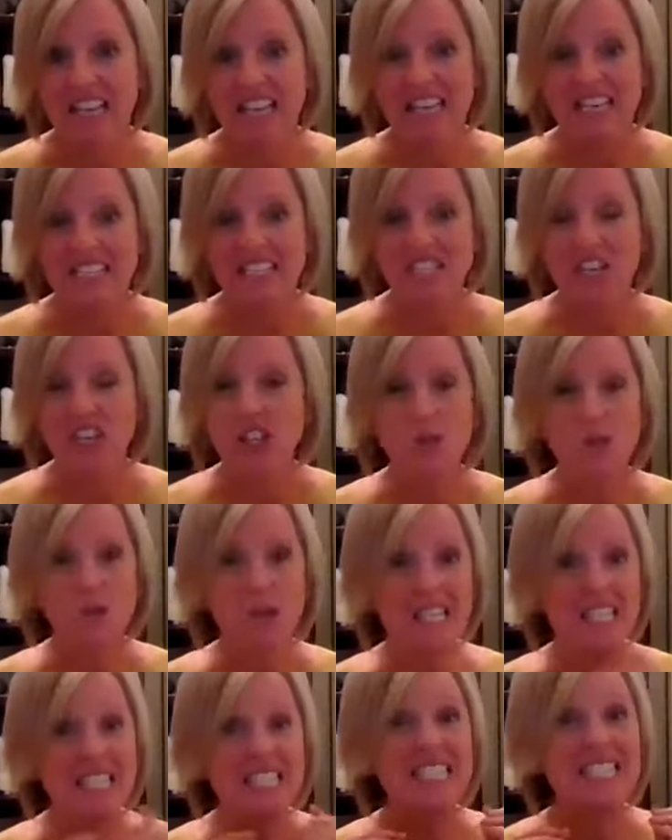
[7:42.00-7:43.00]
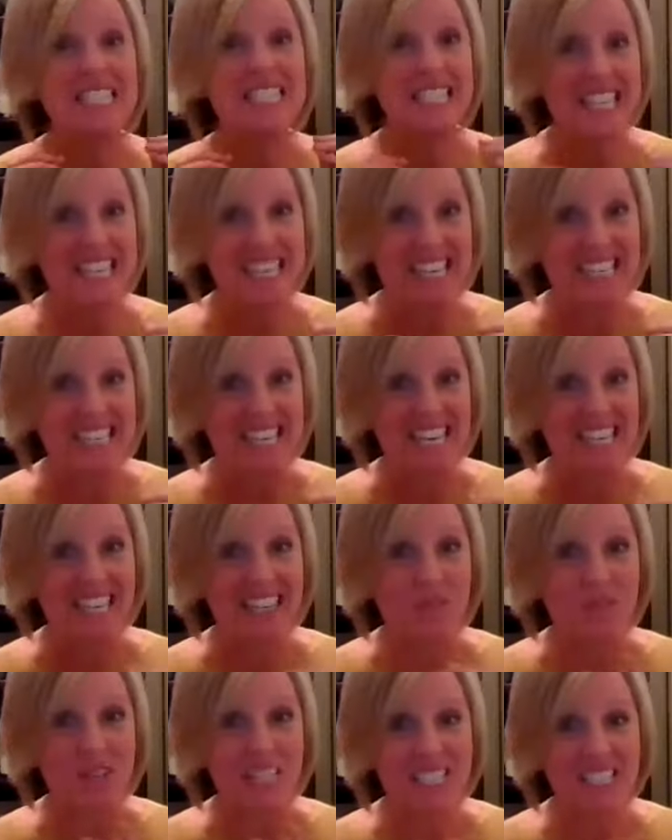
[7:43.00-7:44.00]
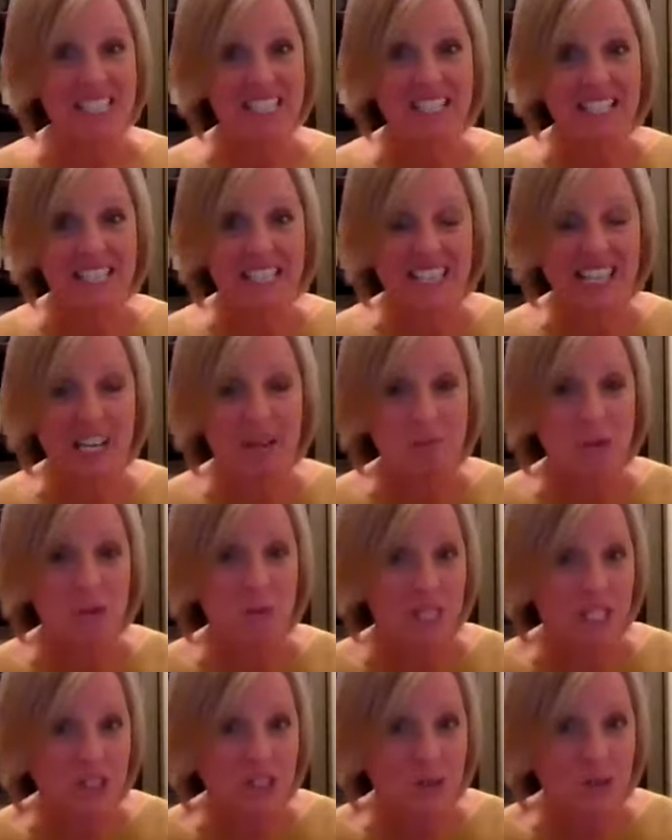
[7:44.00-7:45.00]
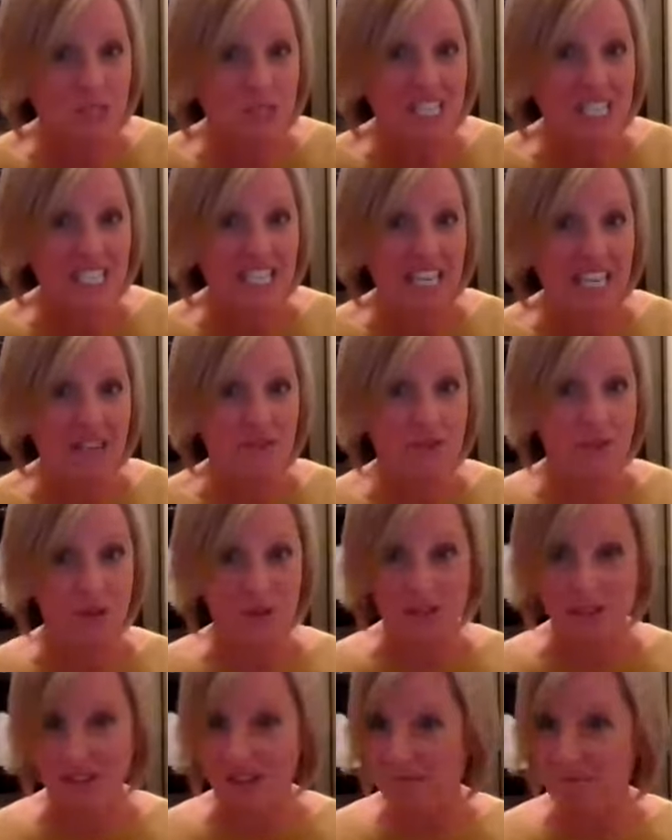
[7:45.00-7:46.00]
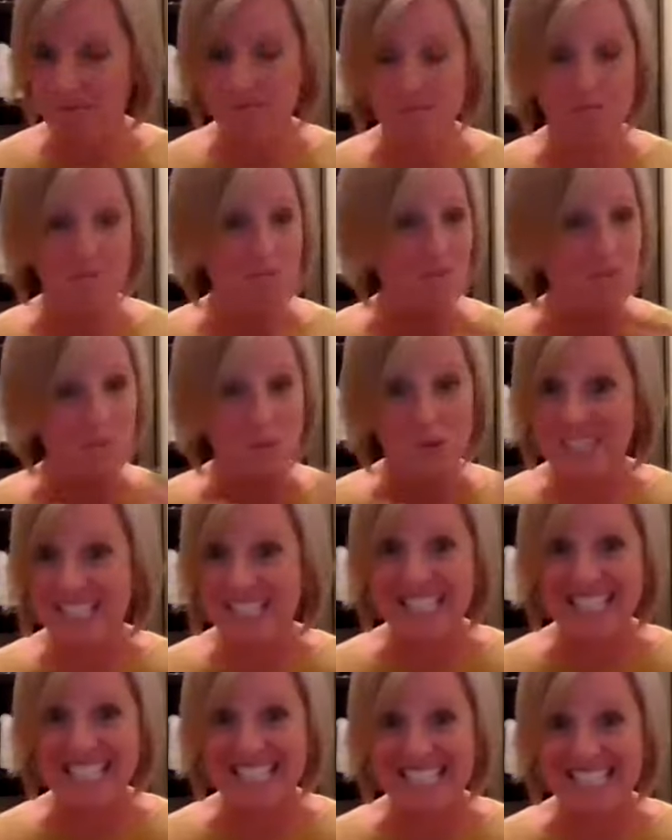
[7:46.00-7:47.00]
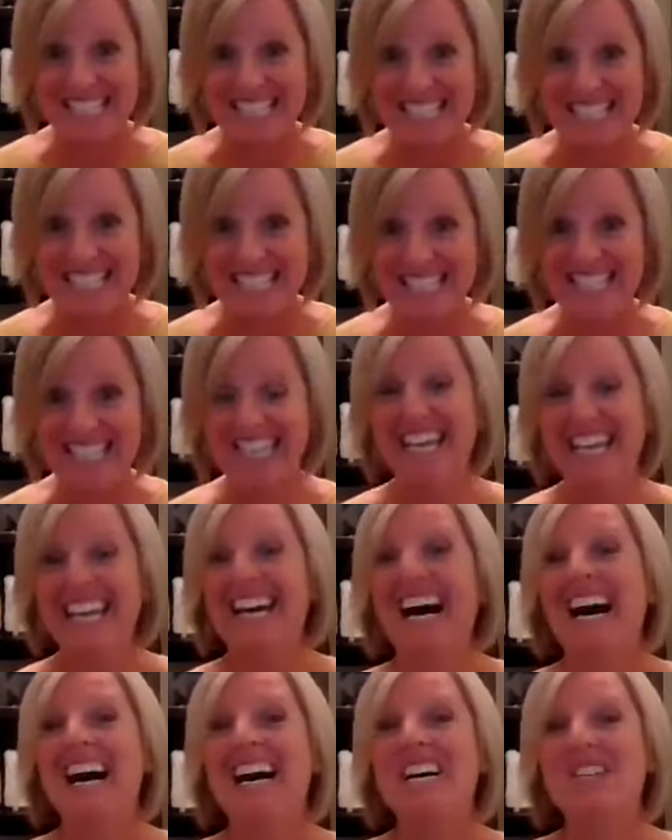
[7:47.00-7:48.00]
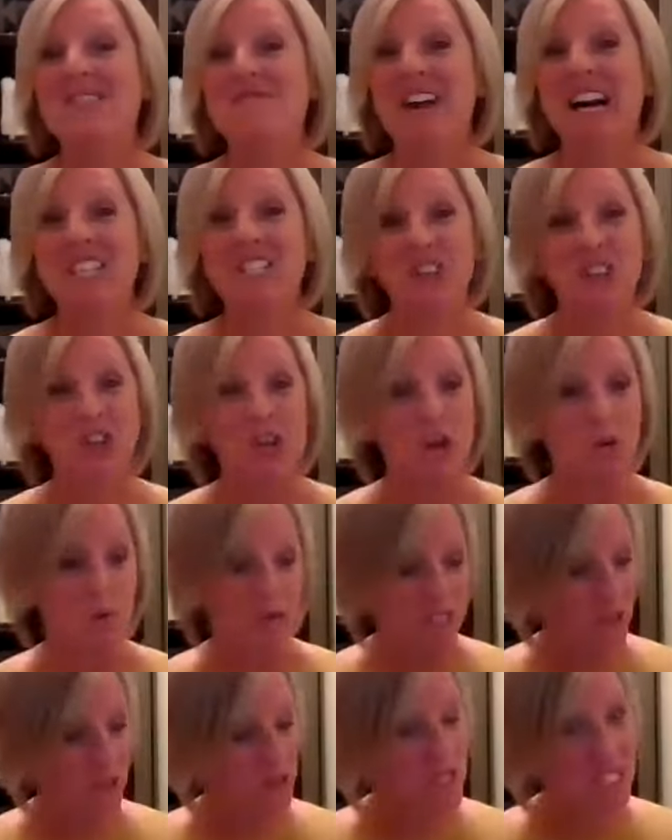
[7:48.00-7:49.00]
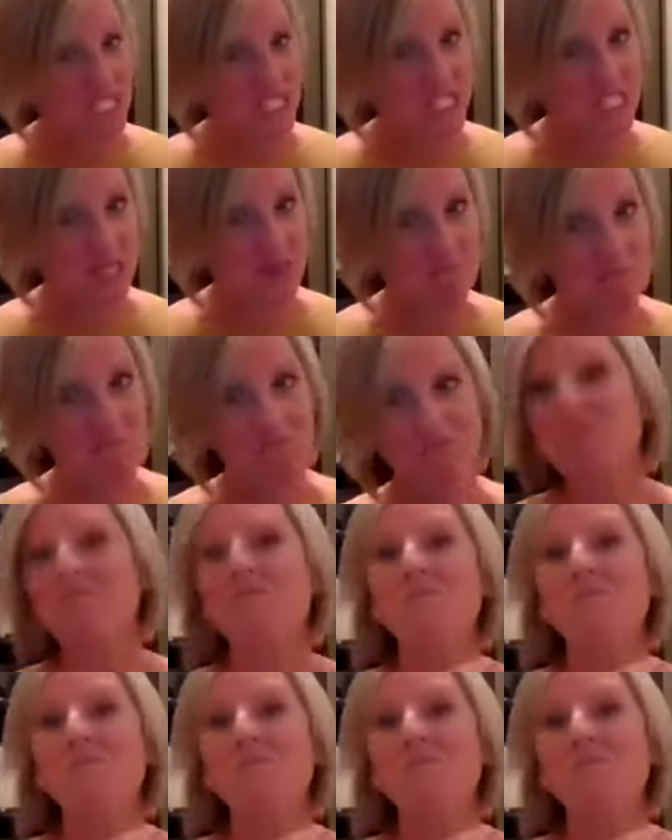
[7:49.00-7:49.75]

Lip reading: and you can see it. I went to clean a couple windows today for a really nice lady. I took our window system,